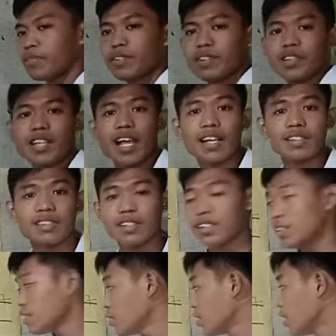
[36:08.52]
Next
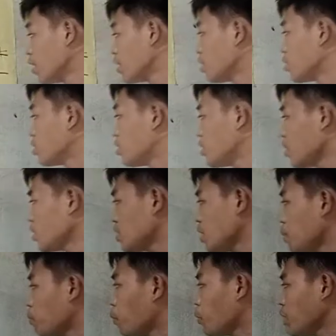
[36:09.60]
is
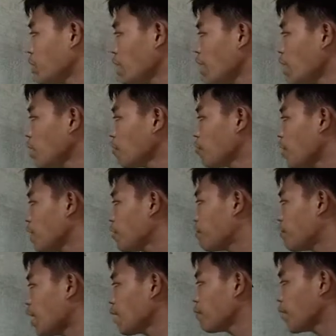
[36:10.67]

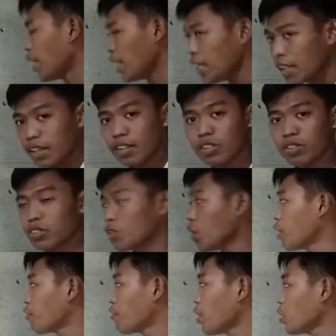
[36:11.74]
60.8558. So
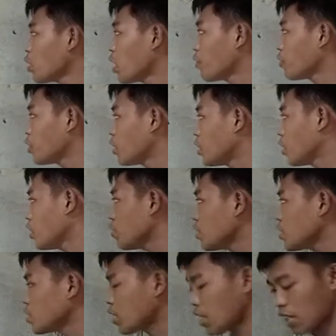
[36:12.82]
if round off to the
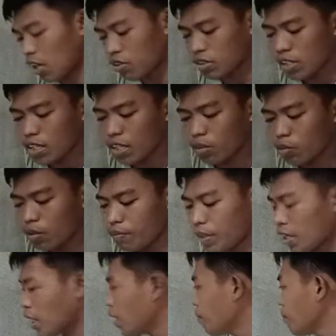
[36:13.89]
nearest thousand, it will
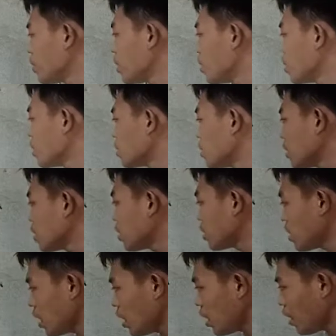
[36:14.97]
become
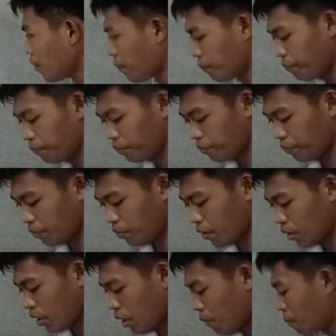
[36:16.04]

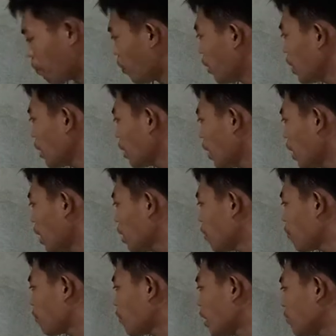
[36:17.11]

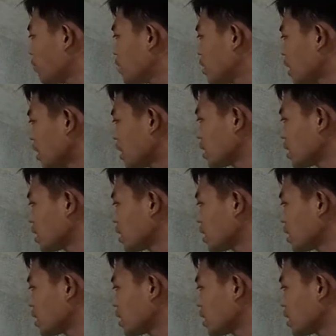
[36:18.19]
60.856.